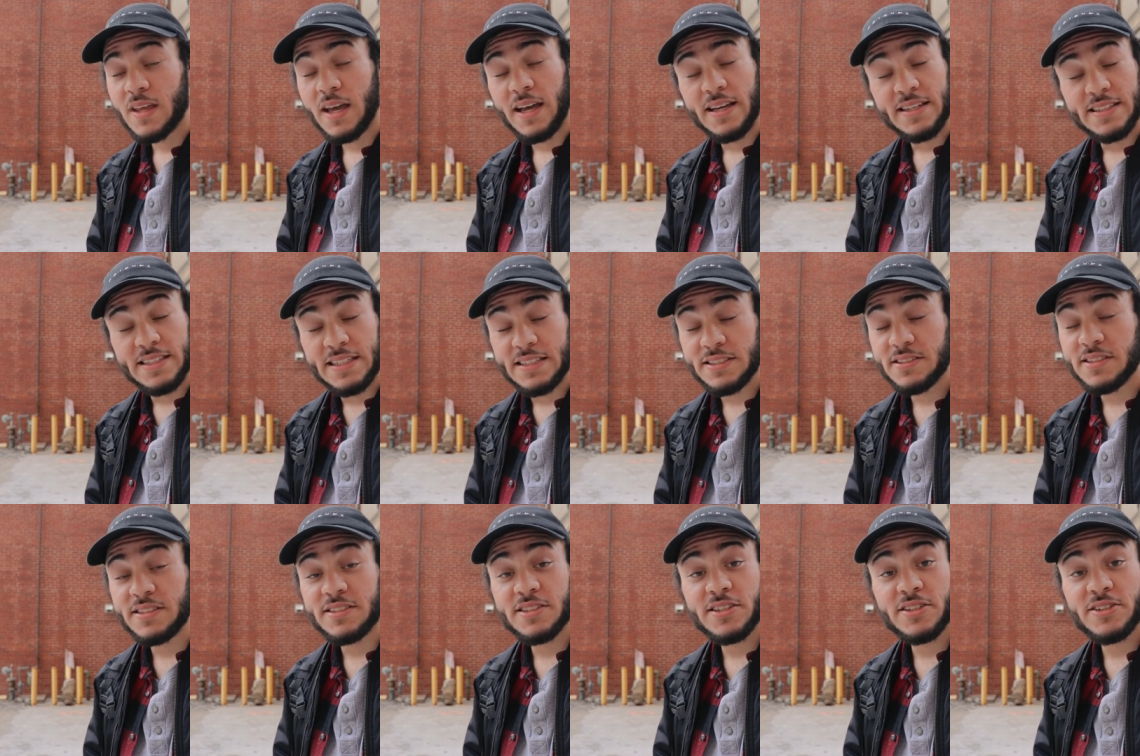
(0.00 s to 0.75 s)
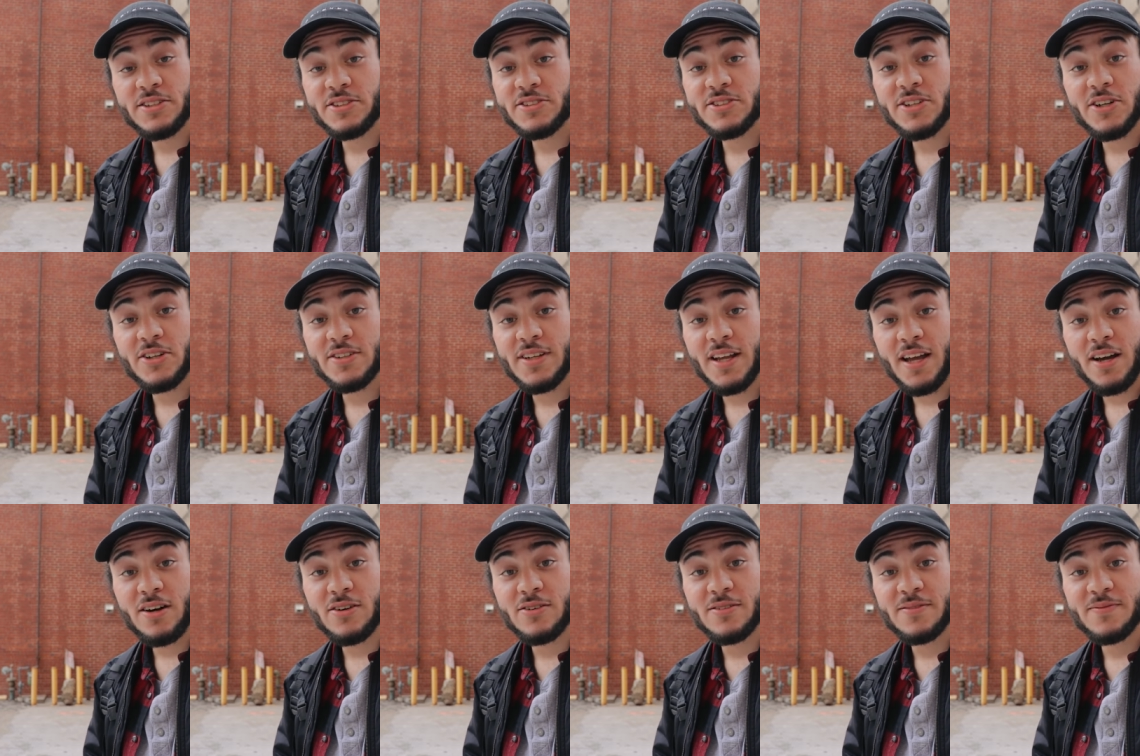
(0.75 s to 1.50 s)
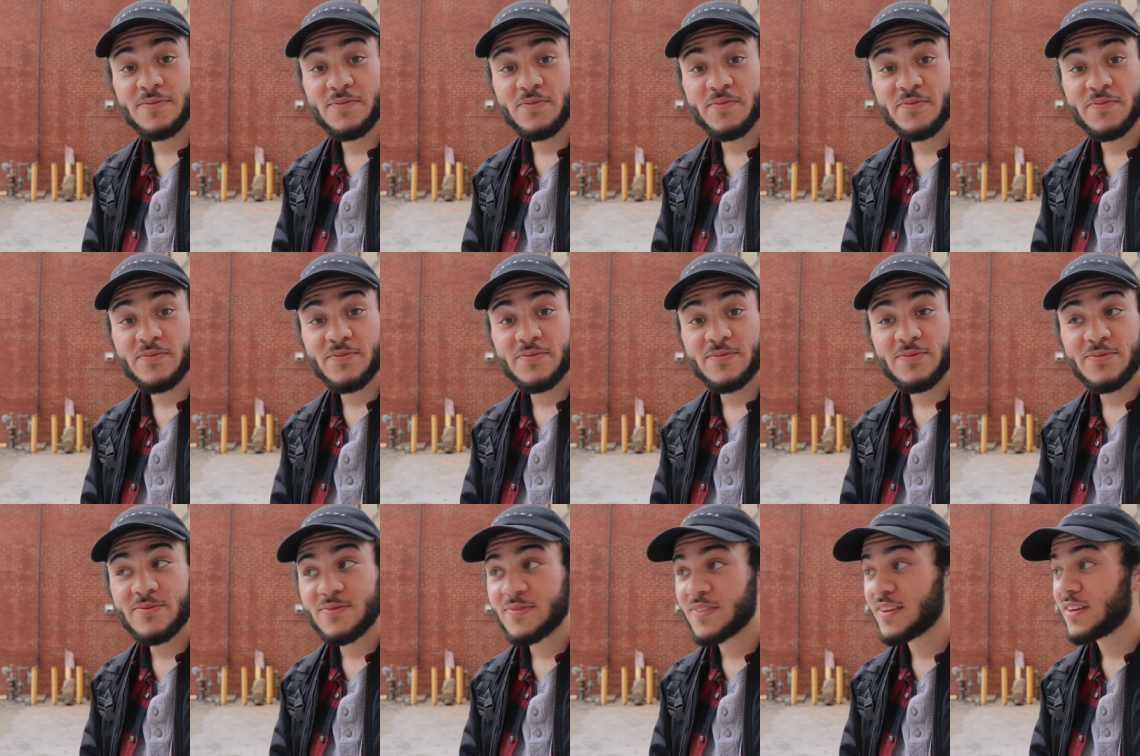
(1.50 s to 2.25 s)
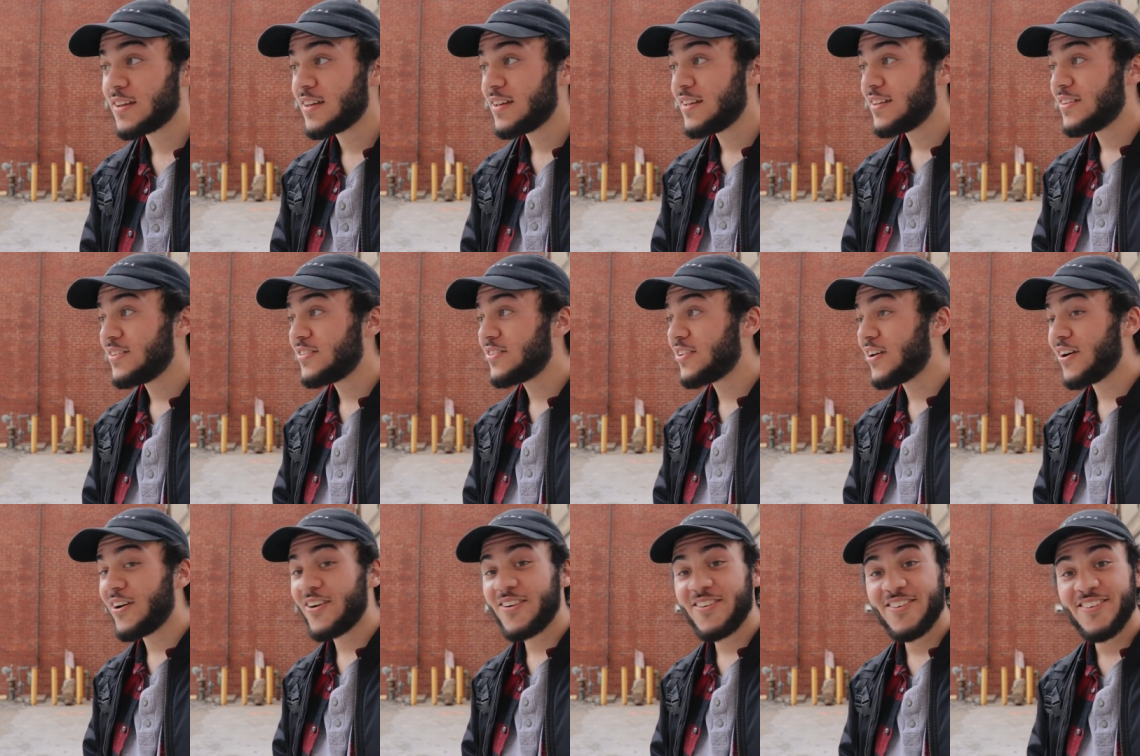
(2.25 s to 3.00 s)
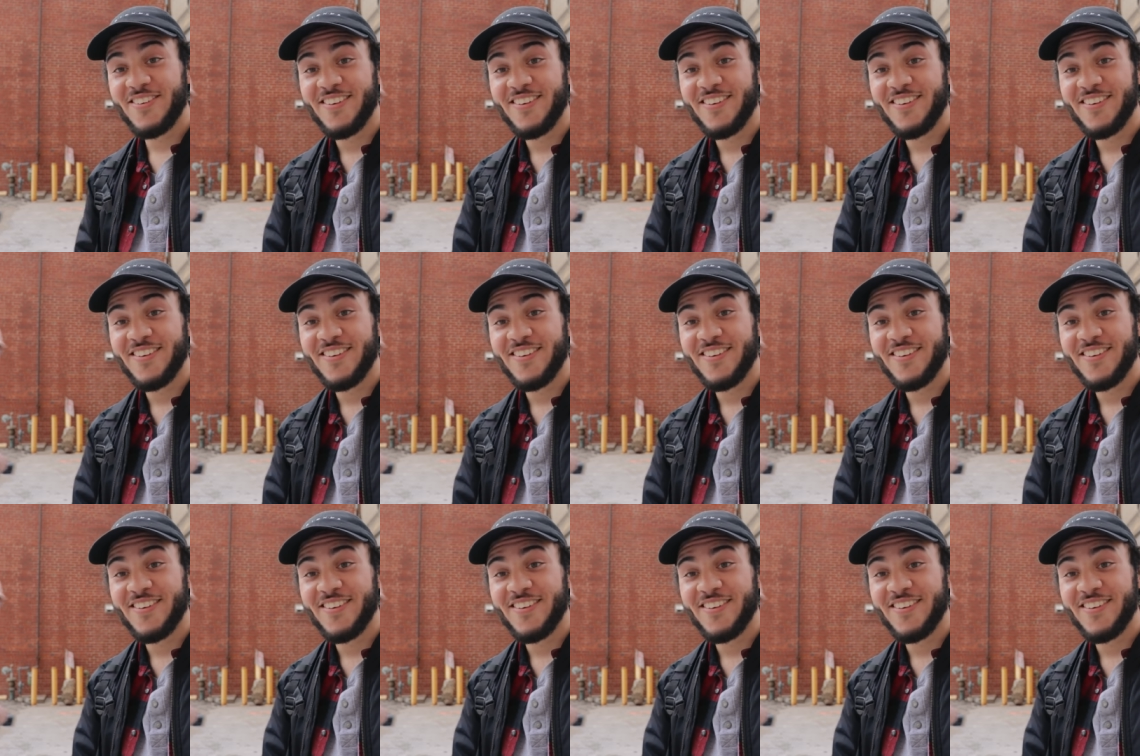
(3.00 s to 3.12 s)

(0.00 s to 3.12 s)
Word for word: I guess it's gonna start now. So,